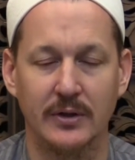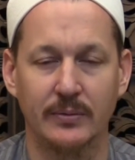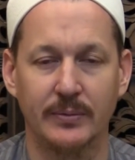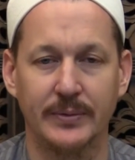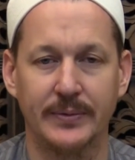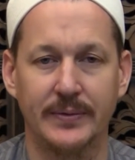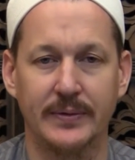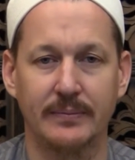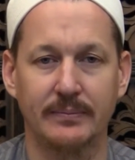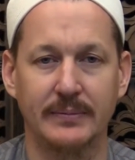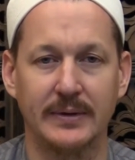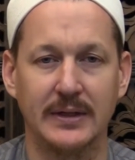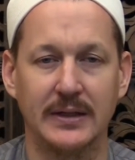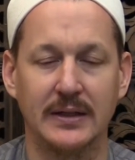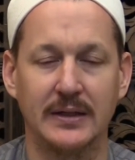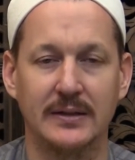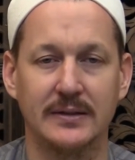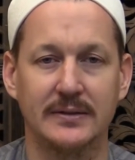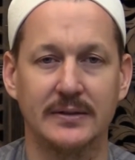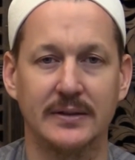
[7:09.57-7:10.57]
with the
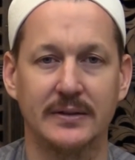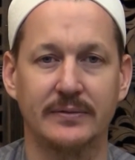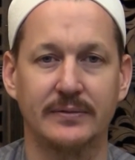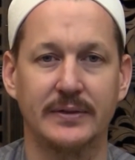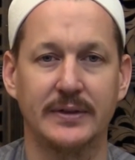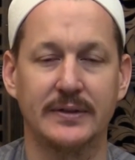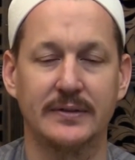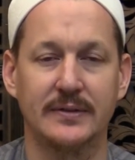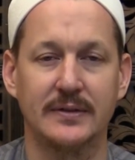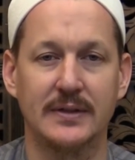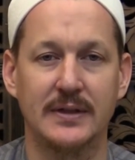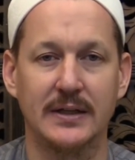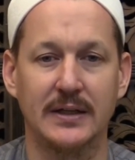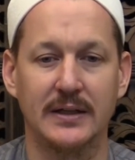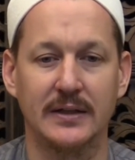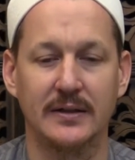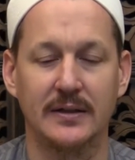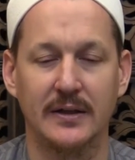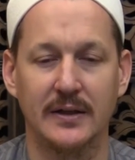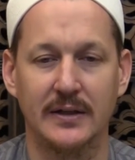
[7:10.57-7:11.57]
meanings of this
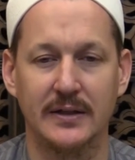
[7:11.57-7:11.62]
deen,